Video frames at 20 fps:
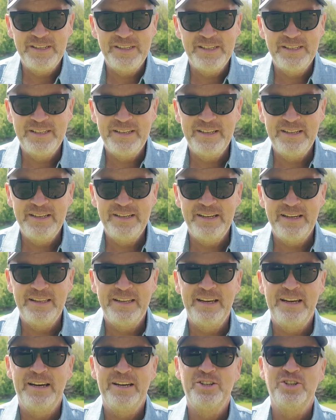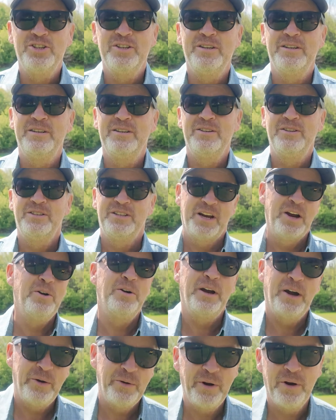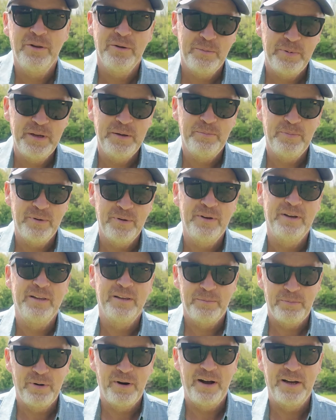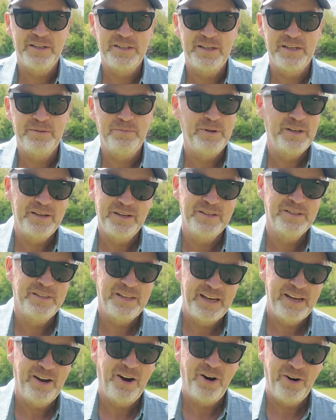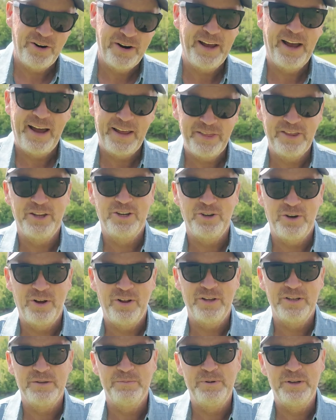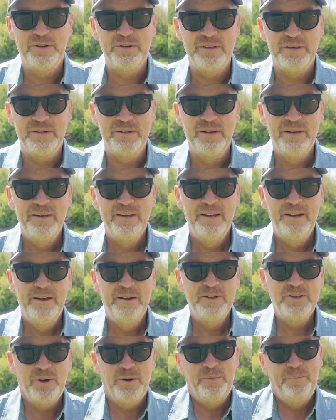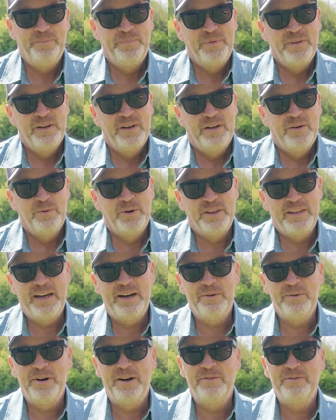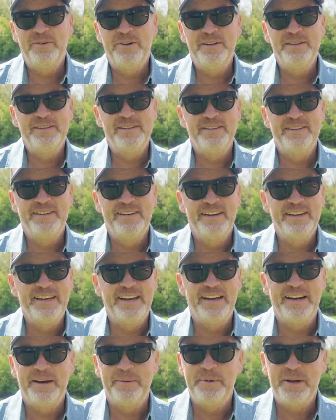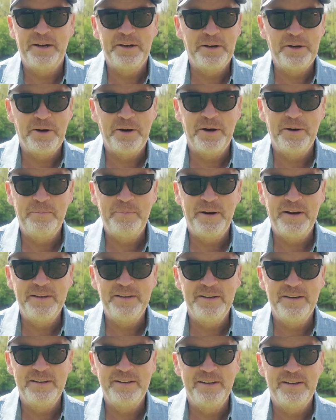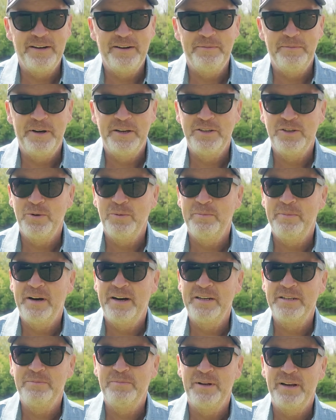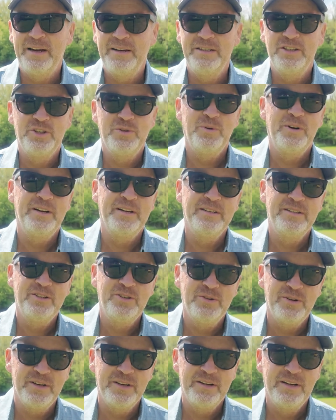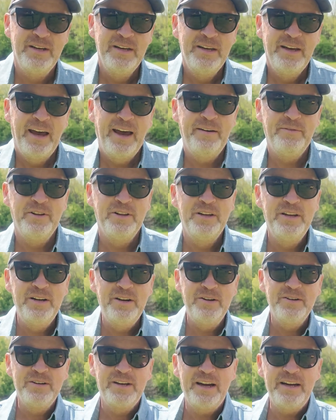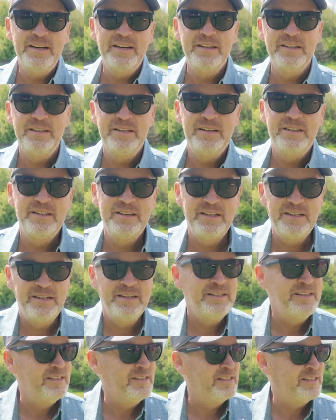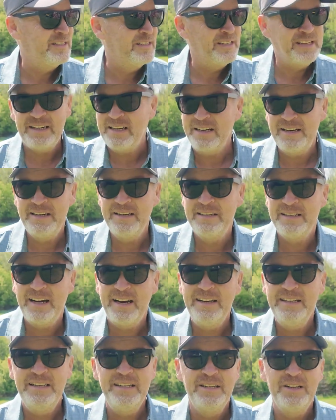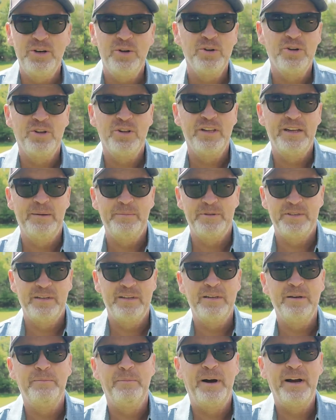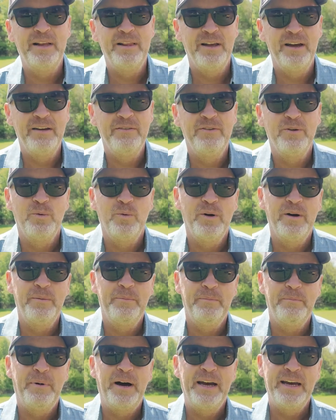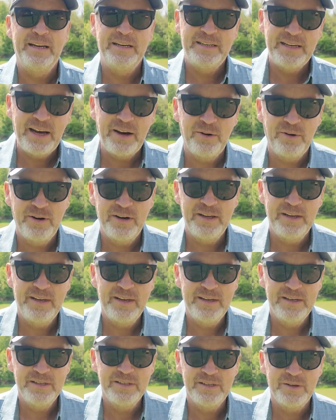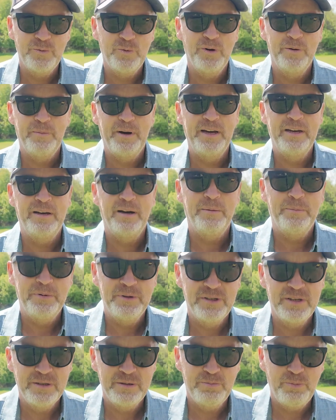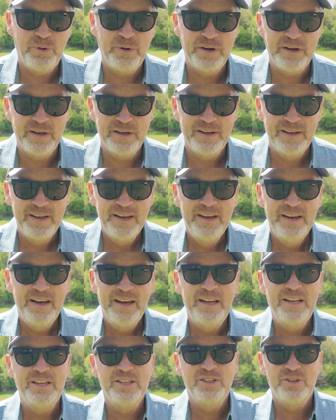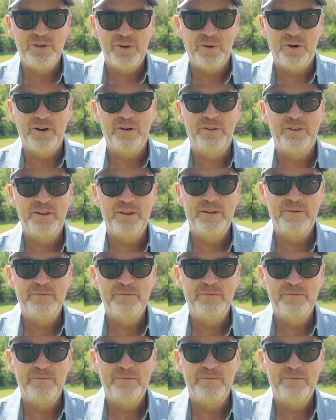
in the city and they actually tear down other people in the process because they are not the tallest building. So with that reference, again, I'm not going to harp on you and get off my soapbox, but I just want you to have a little kind of tiny little glimpse into my life of what my integrity is and where my compass is pointed, and it's north.